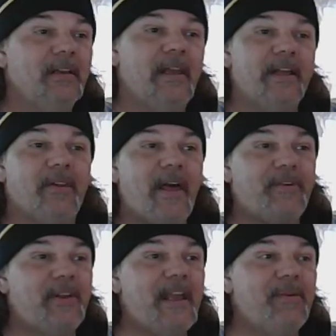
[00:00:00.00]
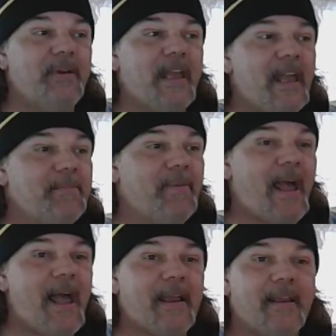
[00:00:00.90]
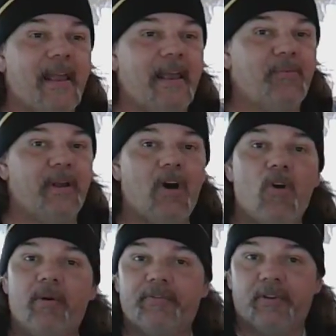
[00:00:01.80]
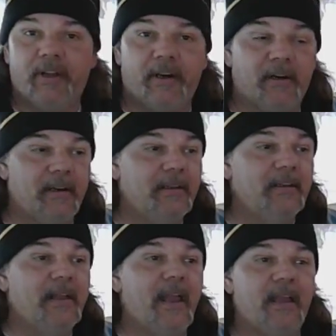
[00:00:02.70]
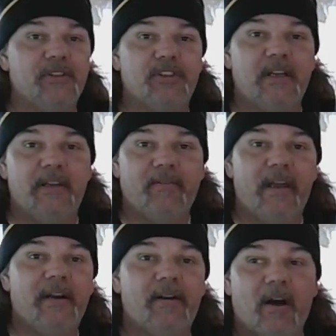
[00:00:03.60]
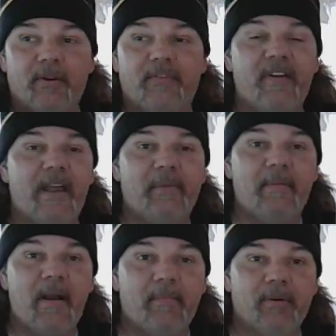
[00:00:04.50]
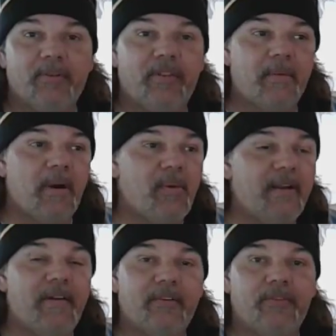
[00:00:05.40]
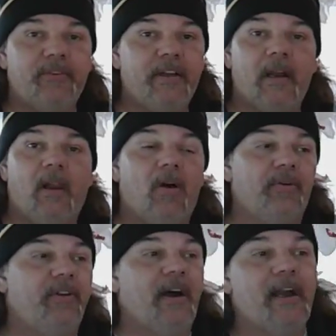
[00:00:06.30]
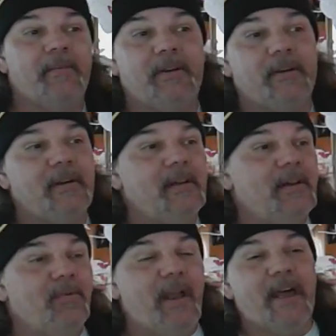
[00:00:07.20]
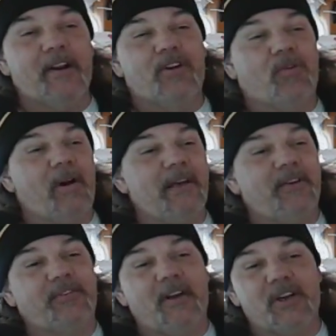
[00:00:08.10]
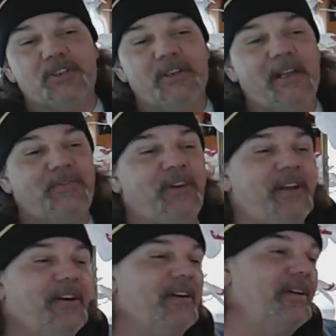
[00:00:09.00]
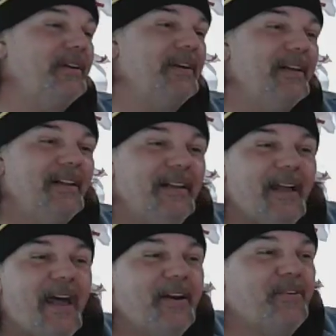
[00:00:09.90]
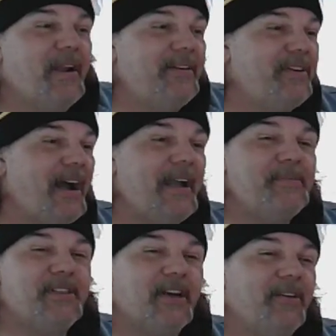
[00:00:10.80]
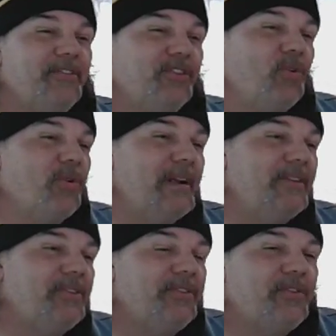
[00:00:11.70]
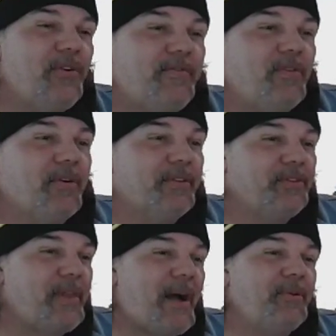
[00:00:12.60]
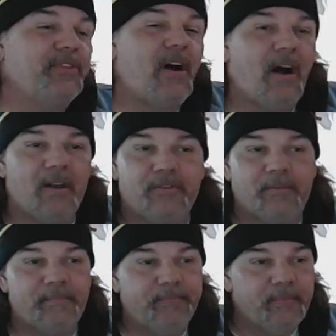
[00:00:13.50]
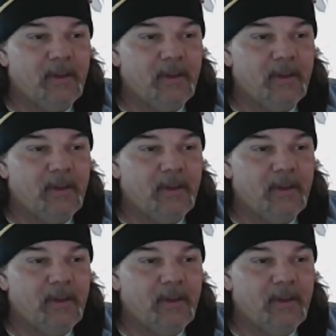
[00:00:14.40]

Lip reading: Later that day, we came back, and we all went for dinner. And she invited other family members that my wife hasn't seen in a long time. And we had a great discussion at dinner and had a great time sharing stories and so forth. So that was awesome.